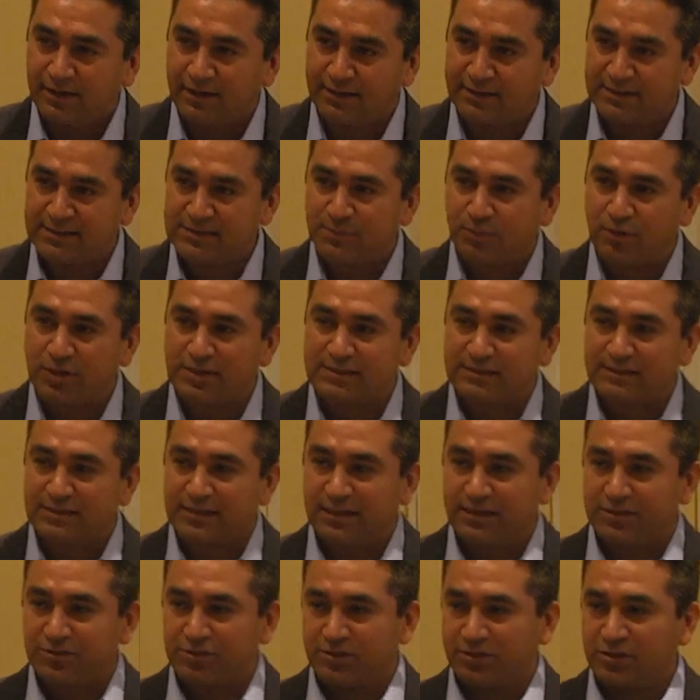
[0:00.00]
this
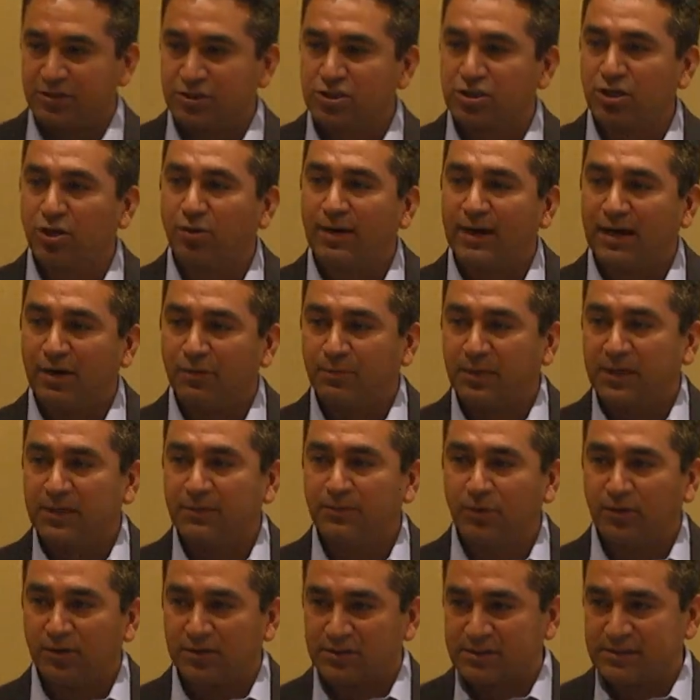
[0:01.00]
presentation to show how
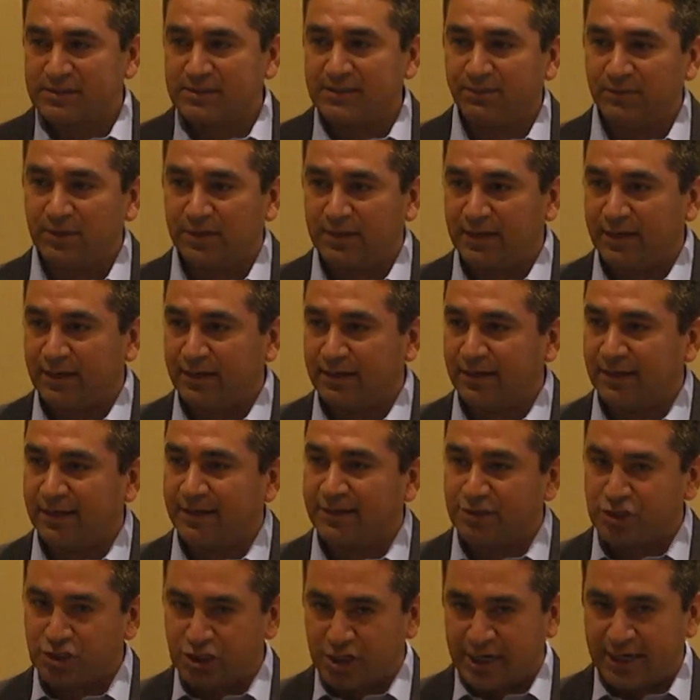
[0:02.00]
people are stimulating
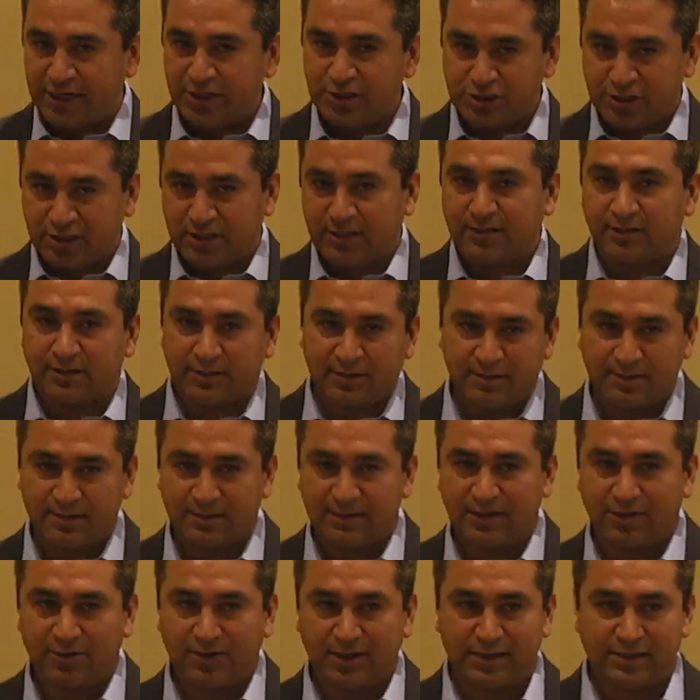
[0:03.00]
and changing
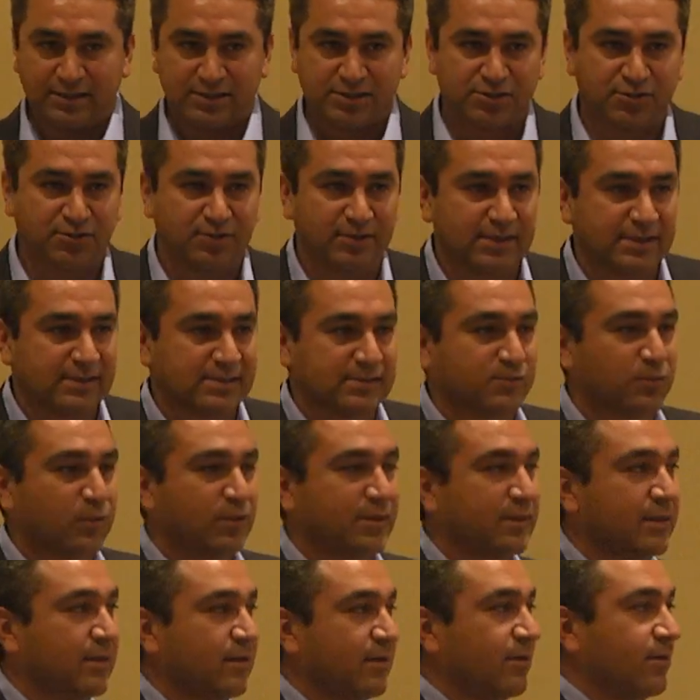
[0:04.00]
their industries
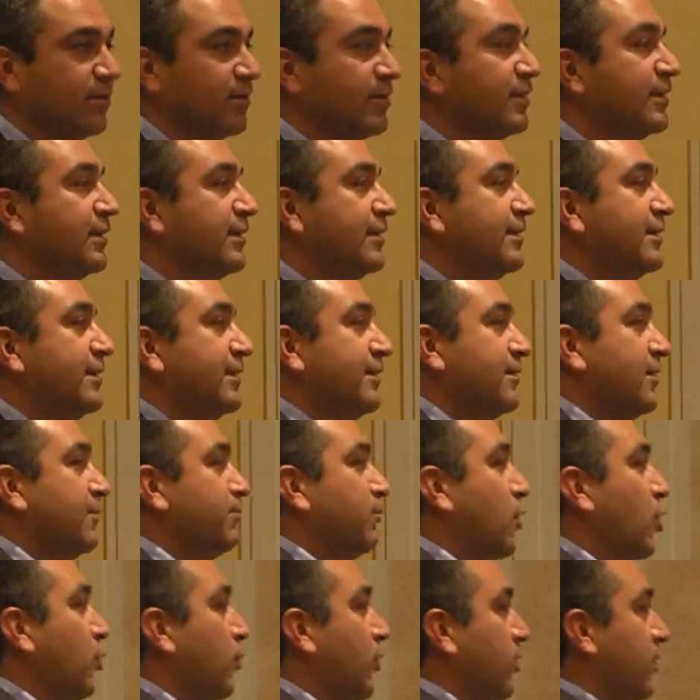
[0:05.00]
with their
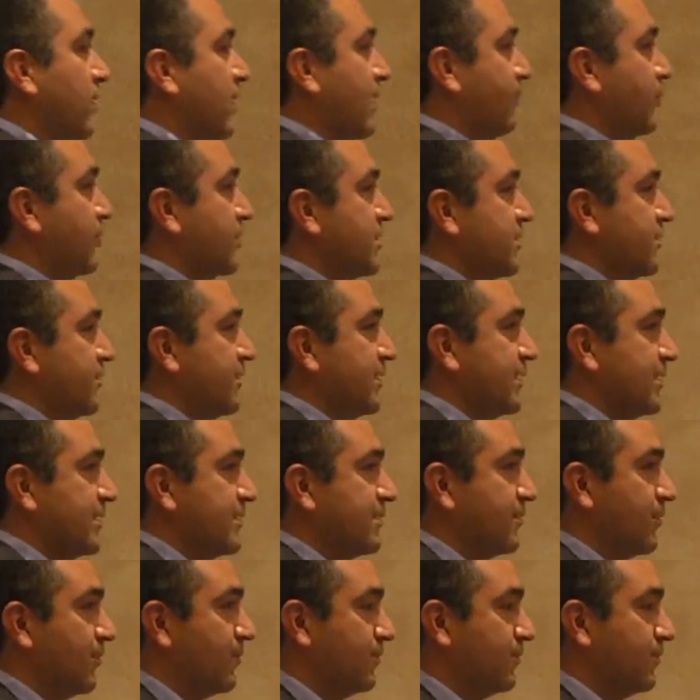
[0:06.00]
mobile opportunities